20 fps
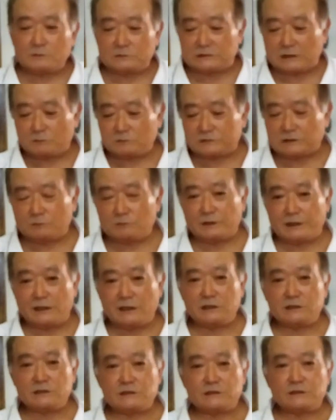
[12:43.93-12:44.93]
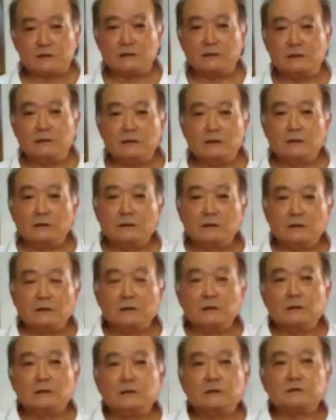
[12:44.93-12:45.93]
Some age,
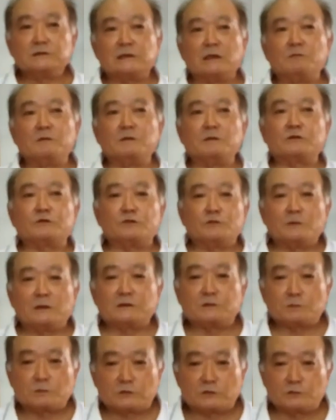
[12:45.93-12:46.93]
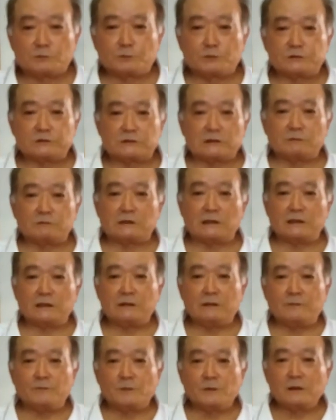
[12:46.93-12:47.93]
some too push sometimes,
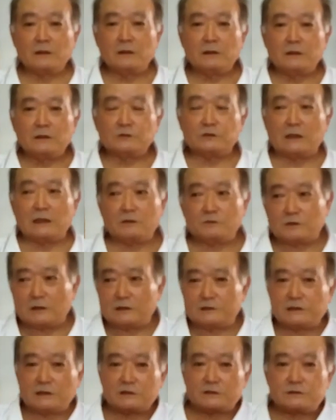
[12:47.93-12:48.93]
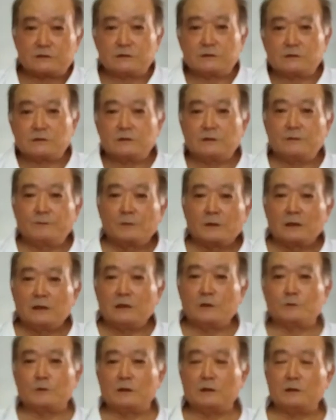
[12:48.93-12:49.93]
so I have to adjust.
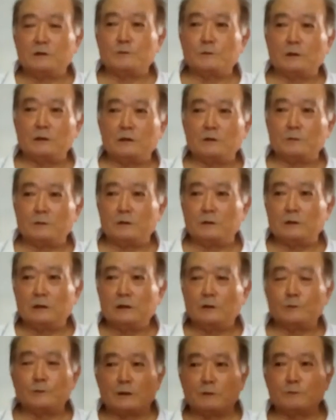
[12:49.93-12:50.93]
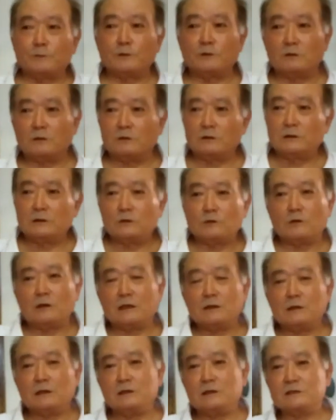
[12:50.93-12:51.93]
If I feel,
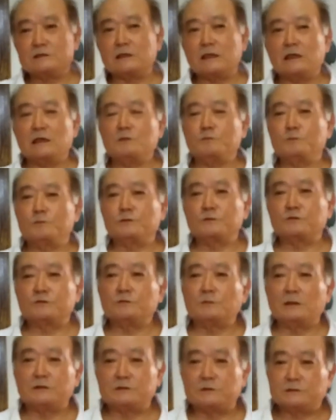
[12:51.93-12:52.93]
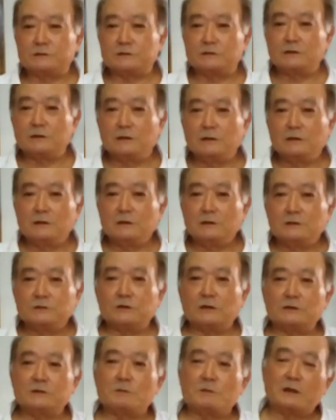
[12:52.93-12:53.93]
yes, I have too much,
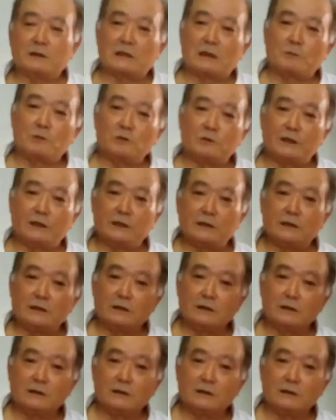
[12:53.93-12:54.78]
so I have to make a couple of days.